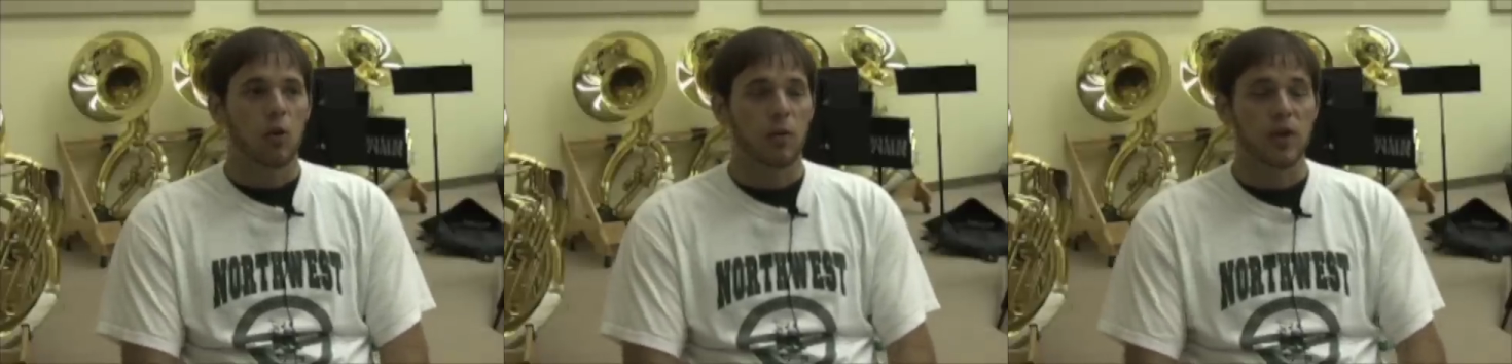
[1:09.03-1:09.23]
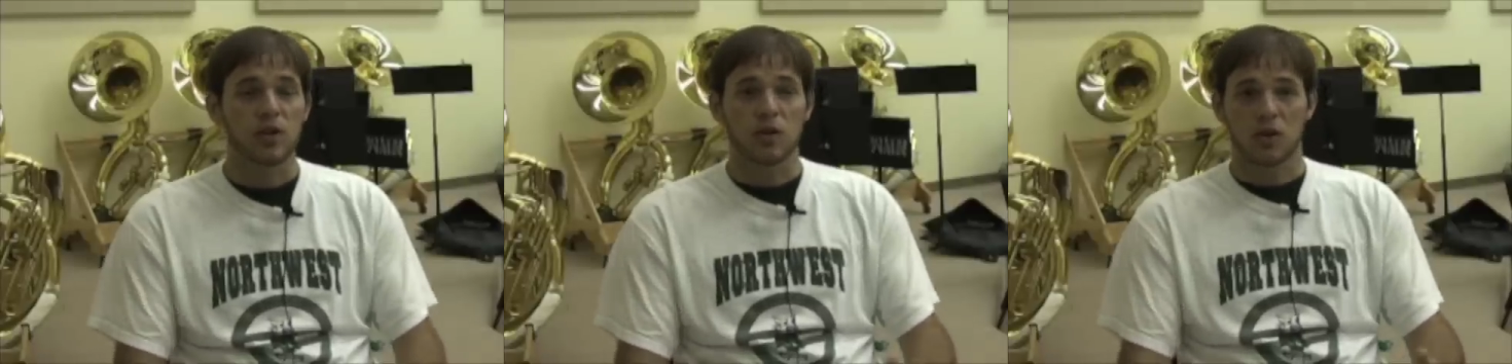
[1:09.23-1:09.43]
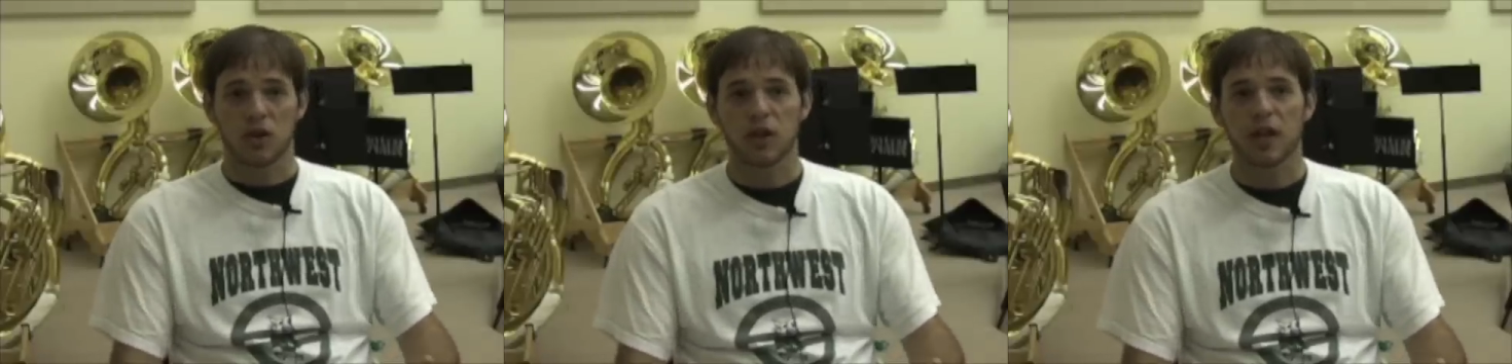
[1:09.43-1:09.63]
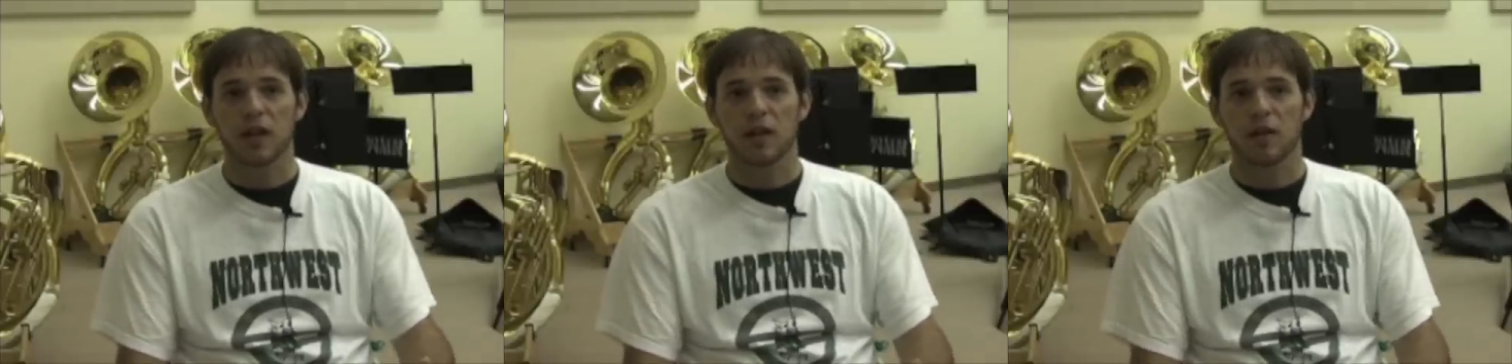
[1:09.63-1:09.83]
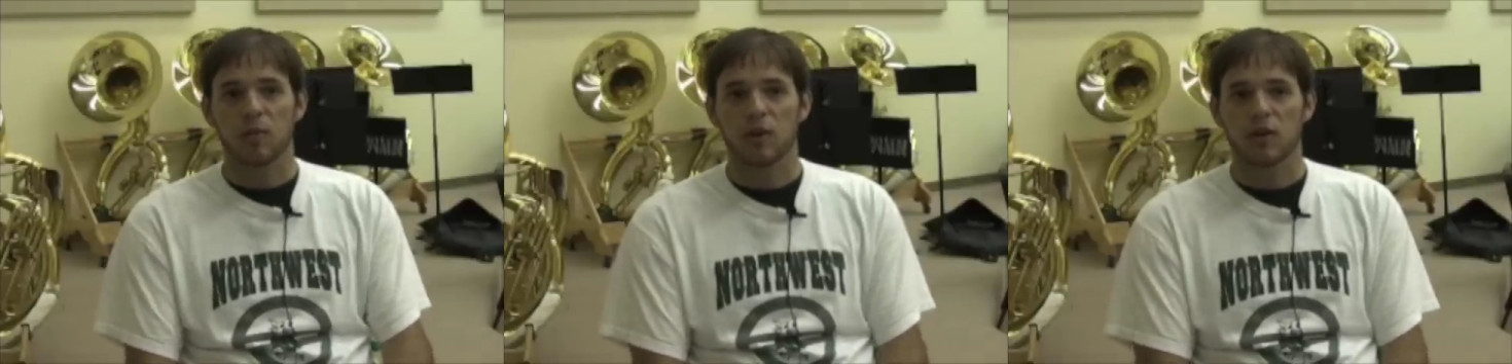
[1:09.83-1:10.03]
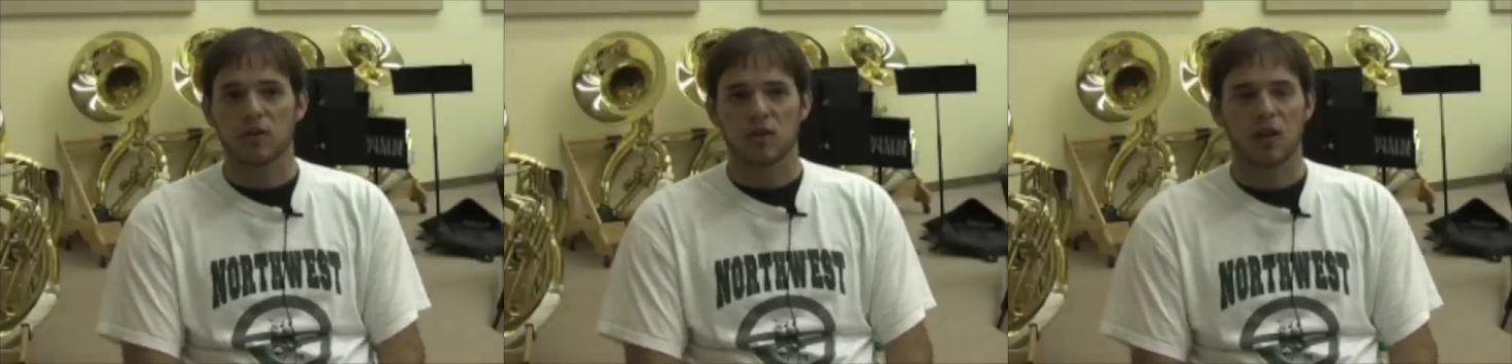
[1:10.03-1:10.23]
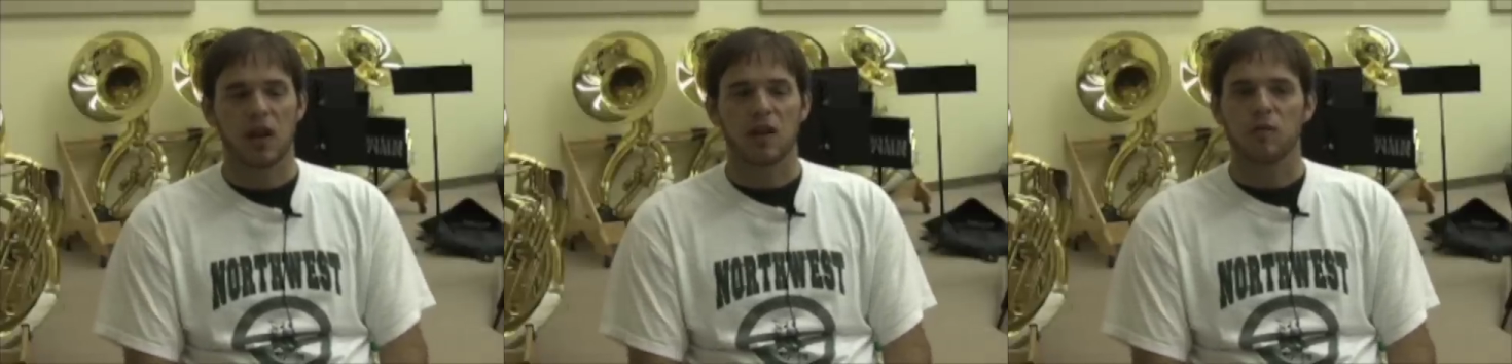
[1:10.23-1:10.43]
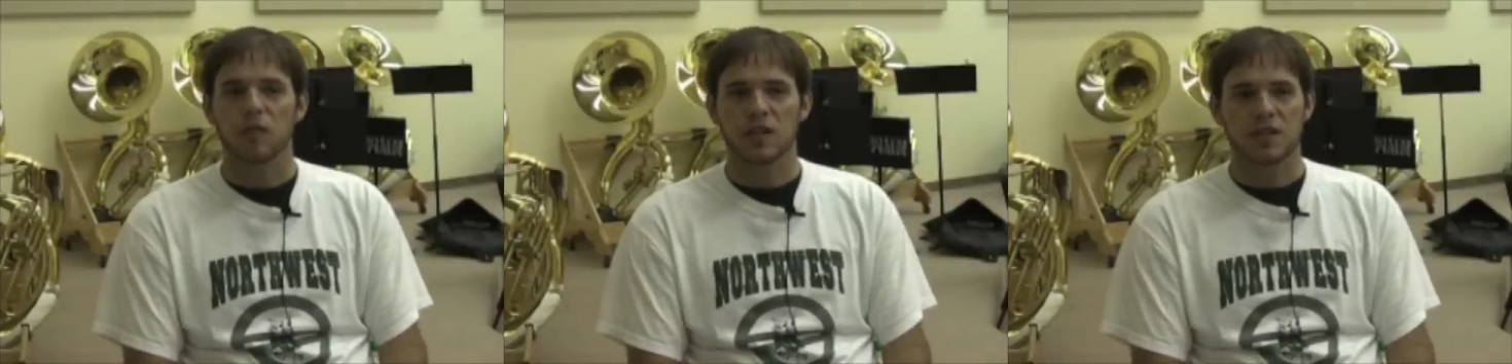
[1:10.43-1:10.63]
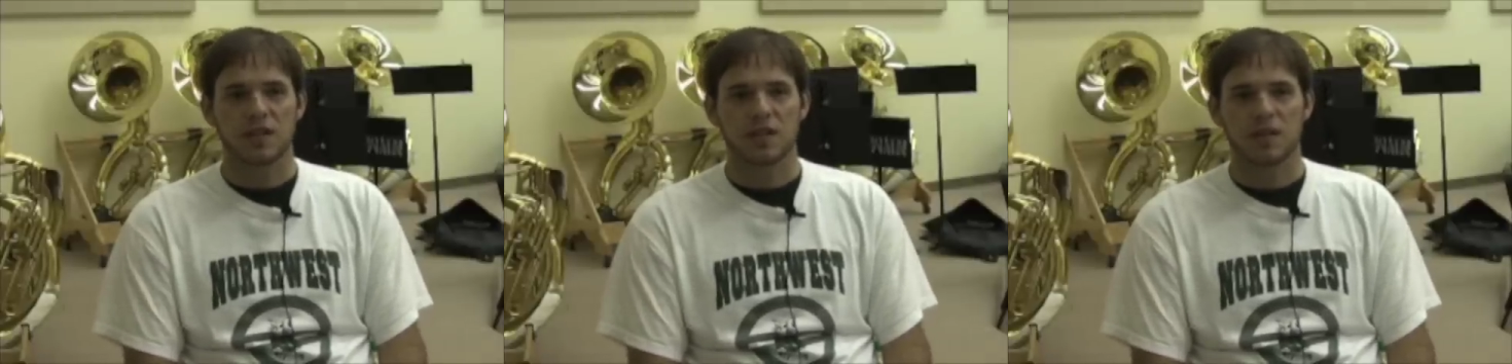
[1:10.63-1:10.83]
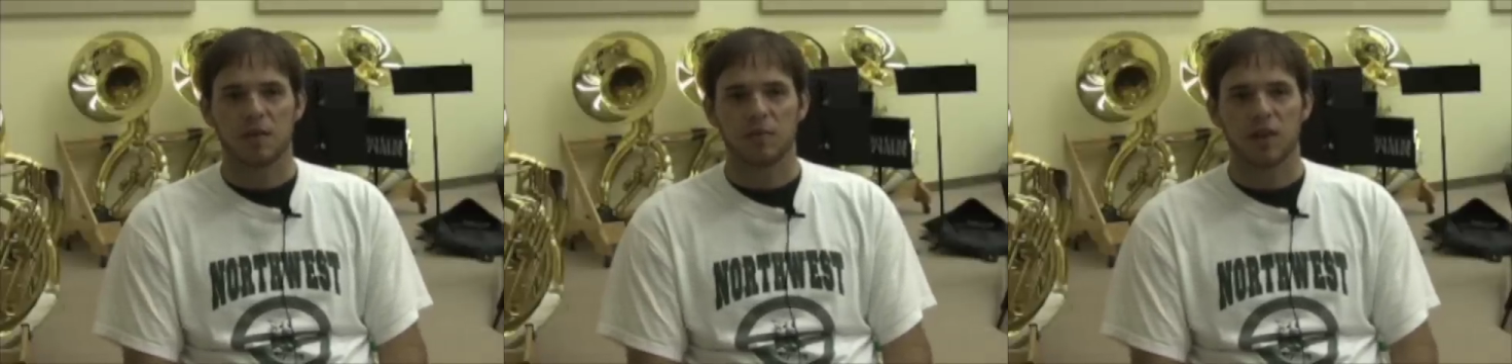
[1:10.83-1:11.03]
We do clean it in rehearsal, like if we
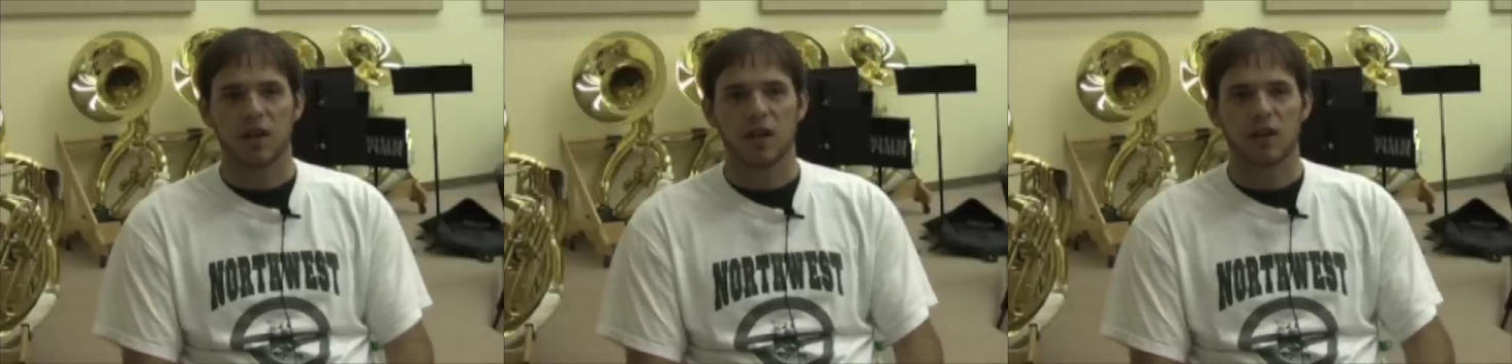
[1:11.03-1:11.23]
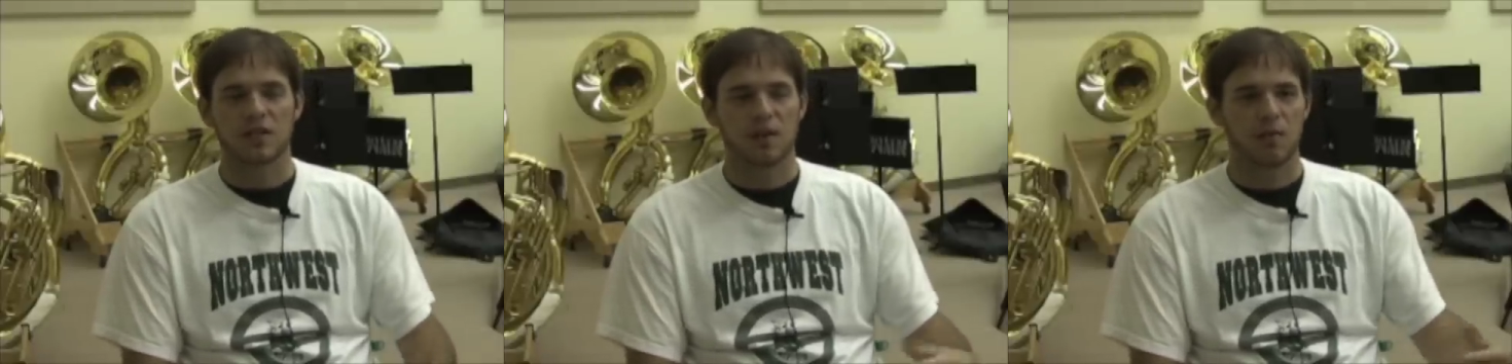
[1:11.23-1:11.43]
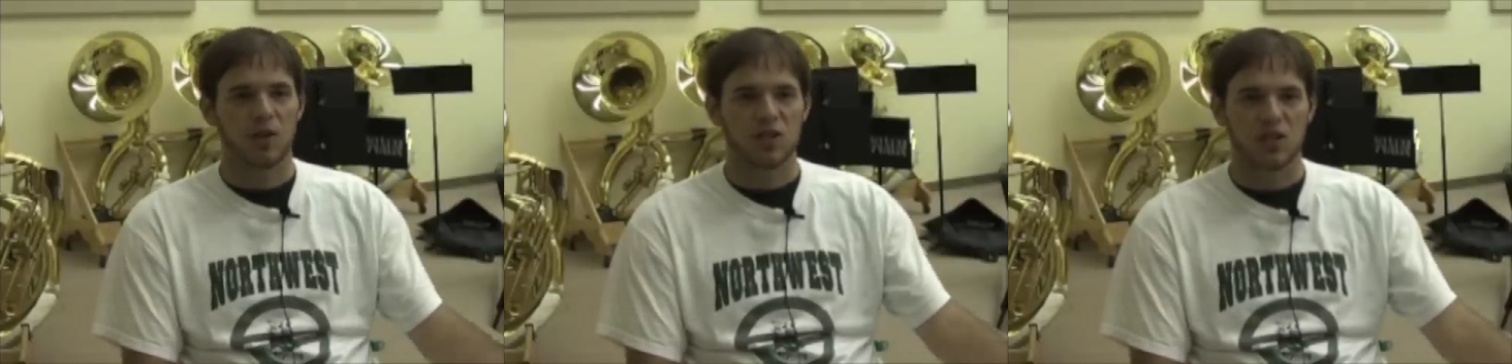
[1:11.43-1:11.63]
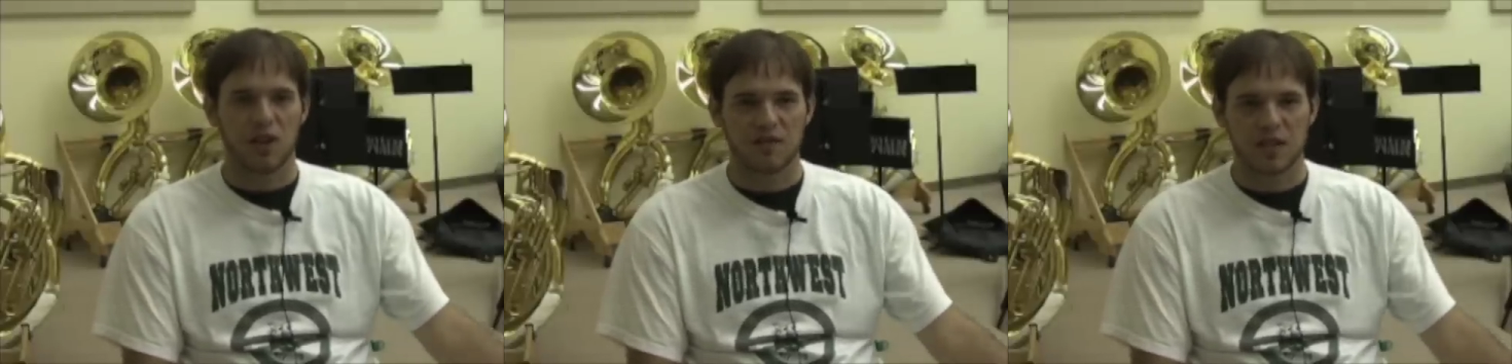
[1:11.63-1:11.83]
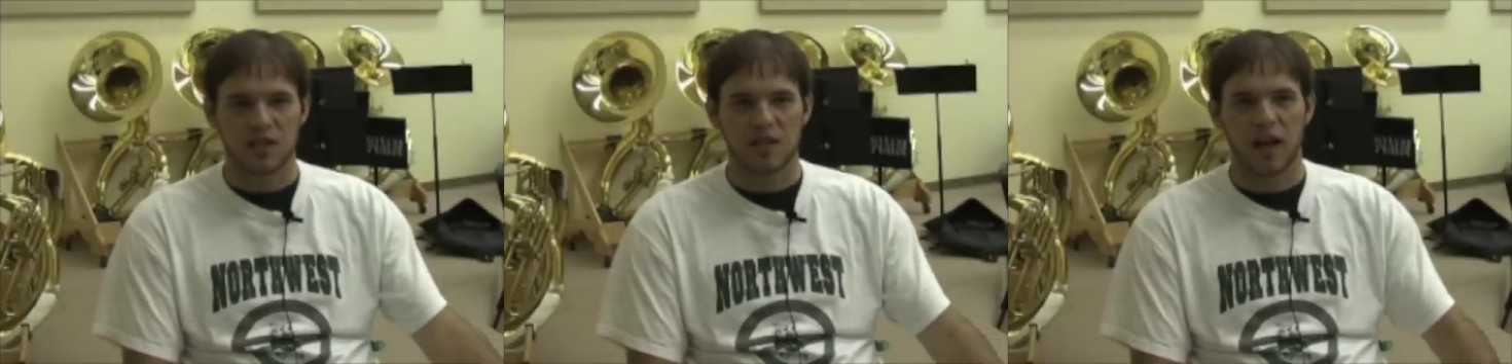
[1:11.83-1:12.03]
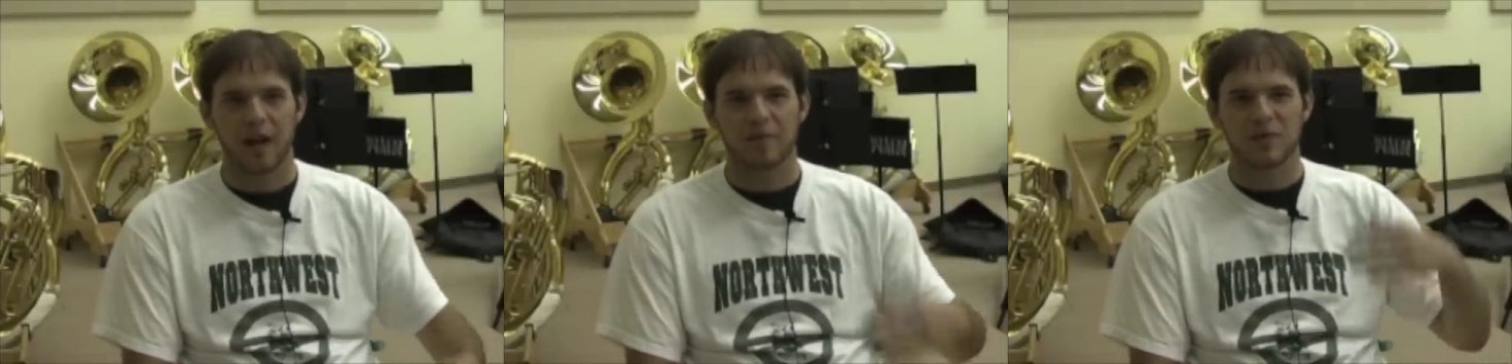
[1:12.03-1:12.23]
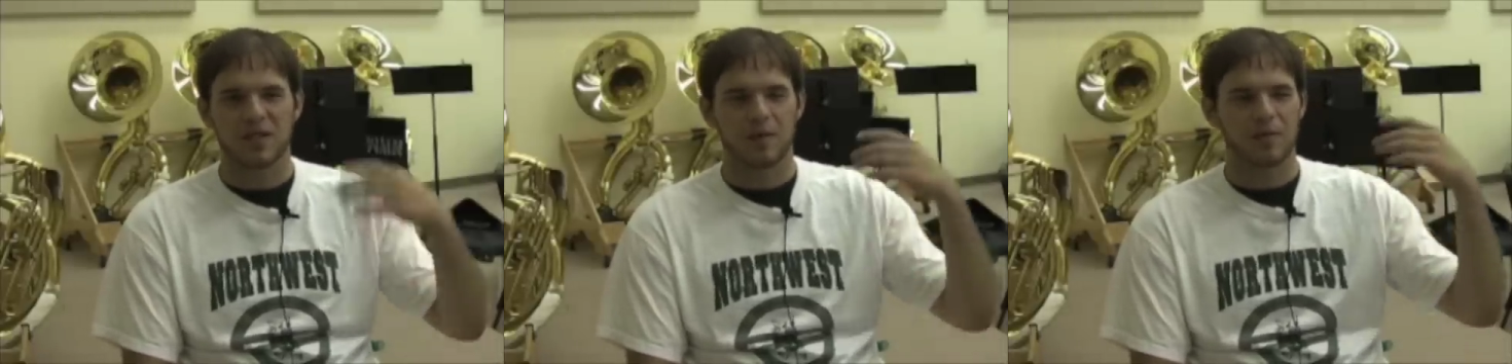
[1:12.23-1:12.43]
see somebody's off step,